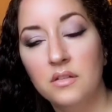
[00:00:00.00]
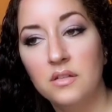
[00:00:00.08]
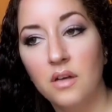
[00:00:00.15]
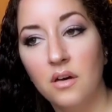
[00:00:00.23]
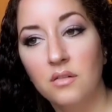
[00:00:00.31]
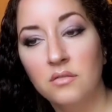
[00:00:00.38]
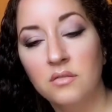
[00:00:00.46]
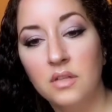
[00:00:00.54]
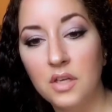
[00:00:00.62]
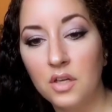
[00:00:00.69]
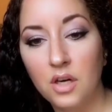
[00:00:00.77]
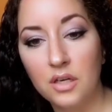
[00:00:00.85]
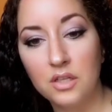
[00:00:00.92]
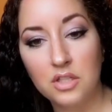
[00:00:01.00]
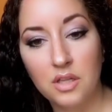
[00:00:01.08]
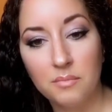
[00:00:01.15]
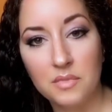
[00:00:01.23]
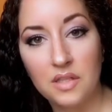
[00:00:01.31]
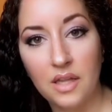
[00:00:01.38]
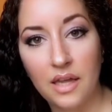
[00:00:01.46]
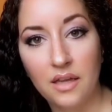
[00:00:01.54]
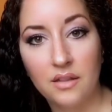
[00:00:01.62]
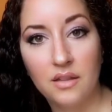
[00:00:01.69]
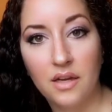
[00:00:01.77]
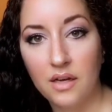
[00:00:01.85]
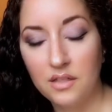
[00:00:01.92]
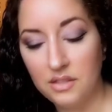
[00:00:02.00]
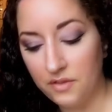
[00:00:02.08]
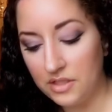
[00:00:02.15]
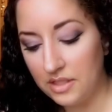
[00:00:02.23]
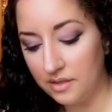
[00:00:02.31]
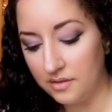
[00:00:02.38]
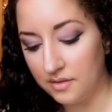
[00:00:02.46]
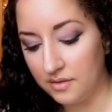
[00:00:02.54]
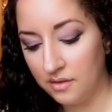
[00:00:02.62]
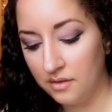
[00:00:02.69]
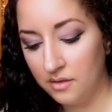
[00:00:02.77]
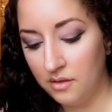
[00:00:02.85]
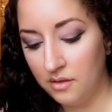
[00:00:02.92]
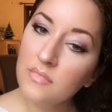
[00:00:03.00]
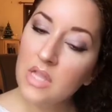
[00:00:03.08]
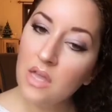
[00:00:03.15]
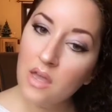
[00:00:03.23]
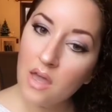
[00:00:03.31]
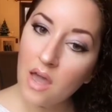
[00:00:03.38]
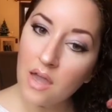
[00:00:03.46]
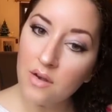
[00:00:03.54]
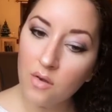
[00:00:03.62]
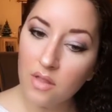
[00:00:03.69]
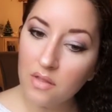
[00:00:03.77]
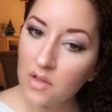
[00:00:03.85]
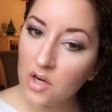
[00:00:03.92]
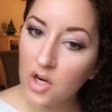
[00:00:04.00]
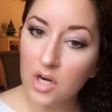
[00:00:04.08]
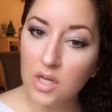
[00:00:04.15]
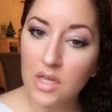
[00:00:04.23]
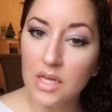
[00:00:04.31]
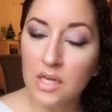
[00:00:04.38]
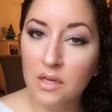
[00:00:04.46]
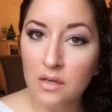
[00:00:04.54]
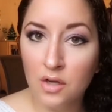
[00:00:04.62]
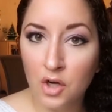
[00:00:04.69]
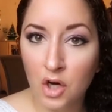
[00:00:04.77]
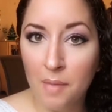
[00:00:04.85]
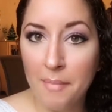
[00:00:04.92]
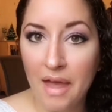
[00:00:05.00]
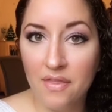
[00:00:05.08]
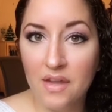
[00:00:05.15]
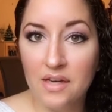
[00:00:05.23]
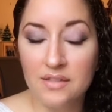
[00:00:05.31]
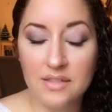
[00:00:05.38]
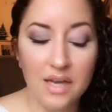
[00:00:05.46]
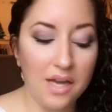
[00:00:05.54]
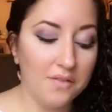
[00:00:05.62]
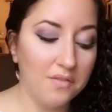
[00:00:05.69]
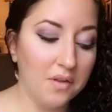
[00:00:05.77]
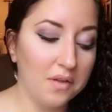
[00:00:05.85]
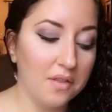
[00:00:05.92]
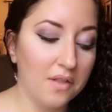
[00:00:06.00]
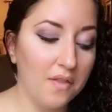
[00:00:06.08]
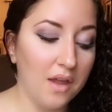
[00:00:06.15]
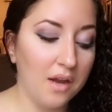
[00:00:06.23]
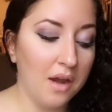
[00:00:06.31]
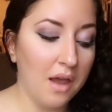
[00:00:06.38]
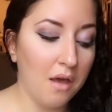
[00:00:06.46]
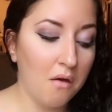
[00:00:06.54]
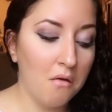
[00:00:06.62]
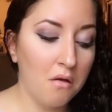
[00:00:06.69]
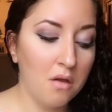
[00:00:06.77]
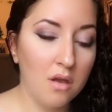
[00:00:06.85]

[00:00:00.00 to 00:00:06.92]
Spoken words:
So encourage them to like their differences. I know that the curly girl method is kind of like the thing now.